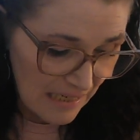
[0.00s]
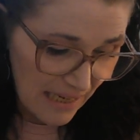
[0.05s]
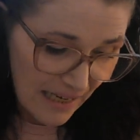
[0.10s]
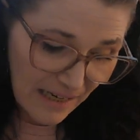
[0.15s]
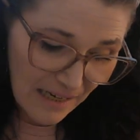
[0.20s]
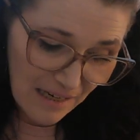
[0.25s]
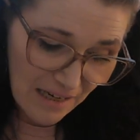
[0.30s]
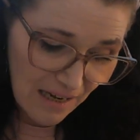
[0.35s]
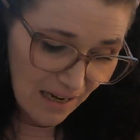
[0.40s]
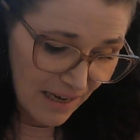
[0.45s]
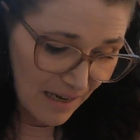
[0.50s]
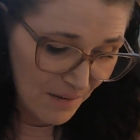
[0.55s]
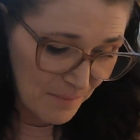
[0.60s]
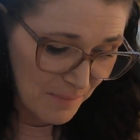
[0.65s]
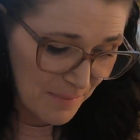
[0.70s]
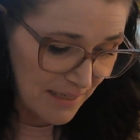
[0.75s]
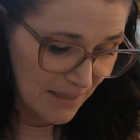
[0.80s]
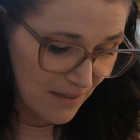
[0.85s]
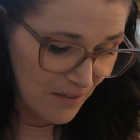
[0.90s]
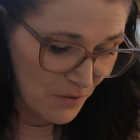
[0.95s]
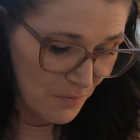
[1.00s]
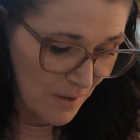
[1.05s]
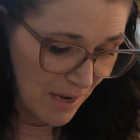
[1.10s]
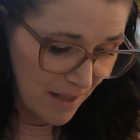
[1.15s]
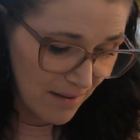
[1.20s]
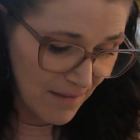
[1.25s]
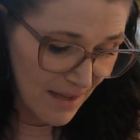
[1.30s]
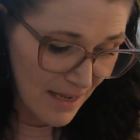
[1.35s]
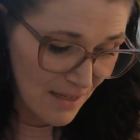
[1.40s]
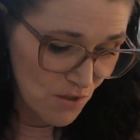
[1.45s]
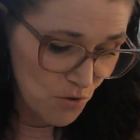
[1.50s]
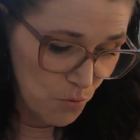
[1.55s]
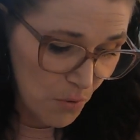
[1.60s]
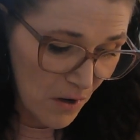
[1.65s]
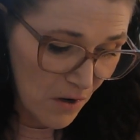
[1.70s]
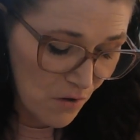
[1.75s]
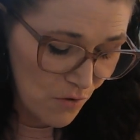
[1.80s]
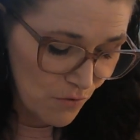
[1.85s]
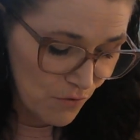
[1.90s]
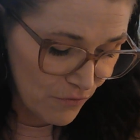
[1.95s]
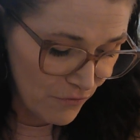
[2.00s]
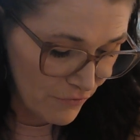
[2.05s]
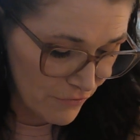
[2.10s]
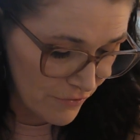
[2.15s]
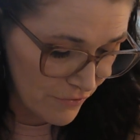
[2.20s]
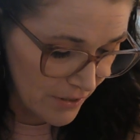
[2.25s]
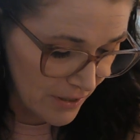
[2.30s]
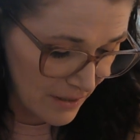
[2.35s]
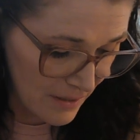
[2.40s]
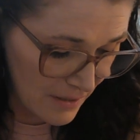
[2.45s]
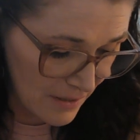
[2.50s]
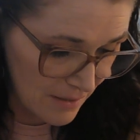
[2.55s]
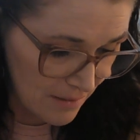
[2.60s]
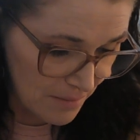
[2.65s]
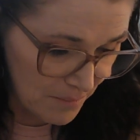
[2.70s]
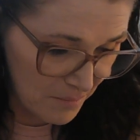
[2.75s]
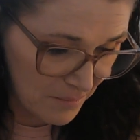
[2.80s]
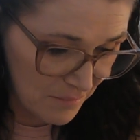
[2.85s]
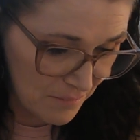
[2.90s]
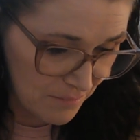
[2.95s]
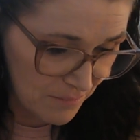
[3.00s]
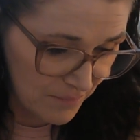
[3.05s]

And I, I mean, you had that 12 um,